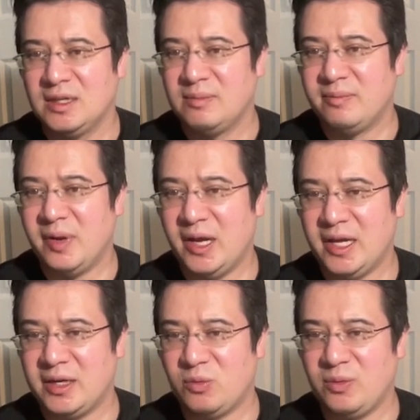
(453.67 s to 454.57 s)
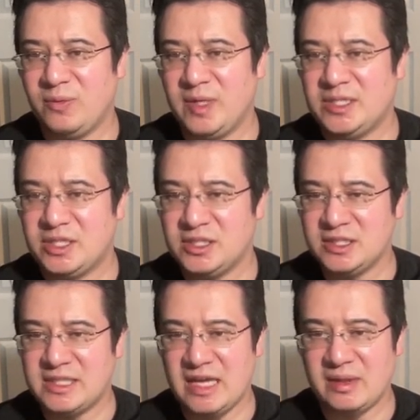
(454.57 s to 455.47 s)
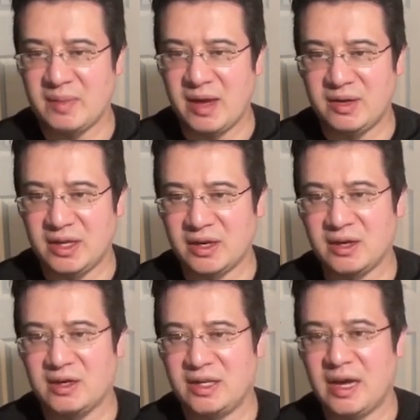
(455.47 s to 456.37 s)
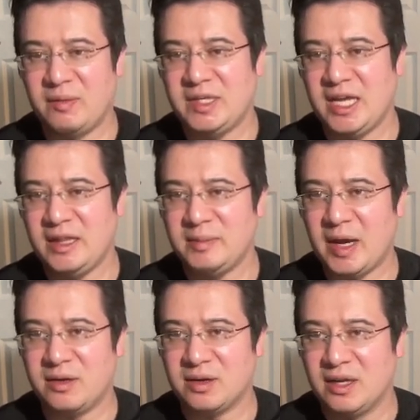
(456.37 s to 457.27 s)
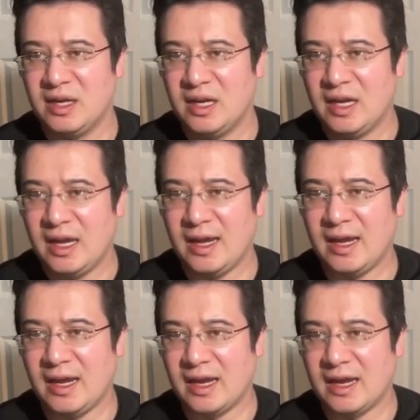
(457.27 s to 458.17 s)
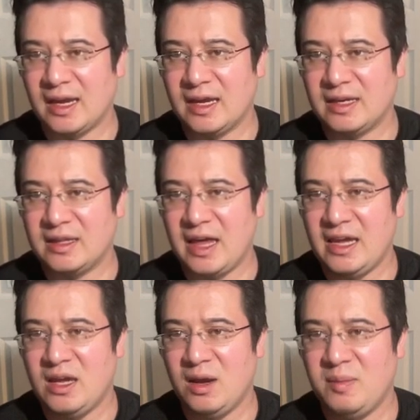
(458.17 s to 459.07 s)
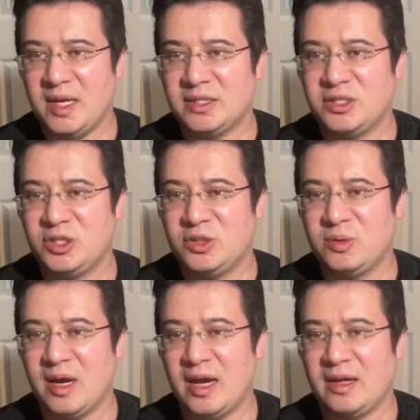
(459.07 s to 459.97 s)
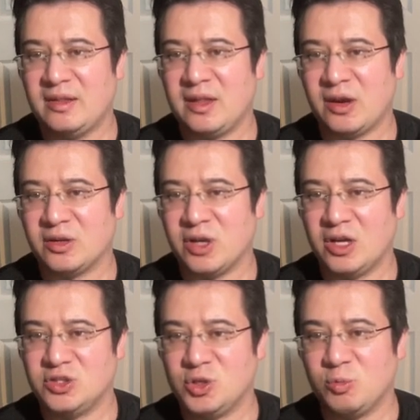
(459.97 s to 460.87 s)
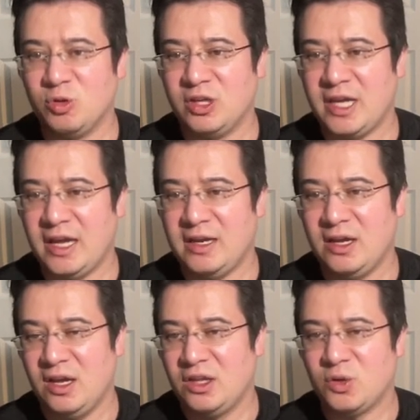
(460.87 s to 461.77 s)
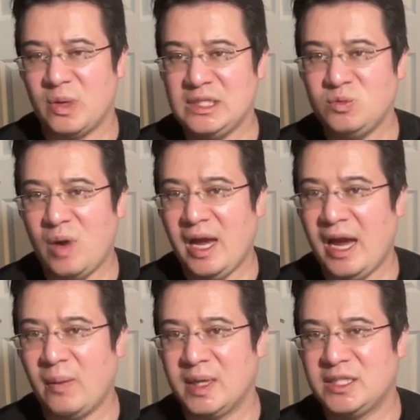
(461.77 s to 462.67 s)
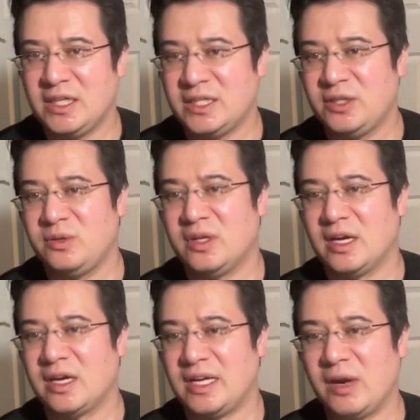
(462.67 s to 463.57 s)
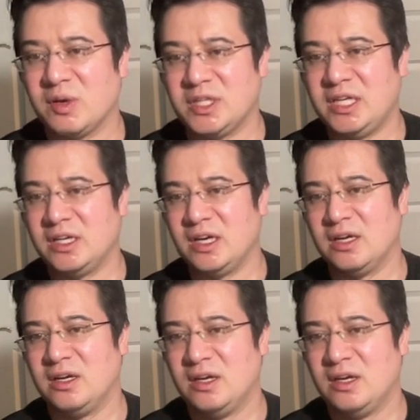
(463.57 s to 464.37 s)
But we should just take them out here. Yeah, we take them out. And they come into their Azumarill again. The reason why I went into the Giratina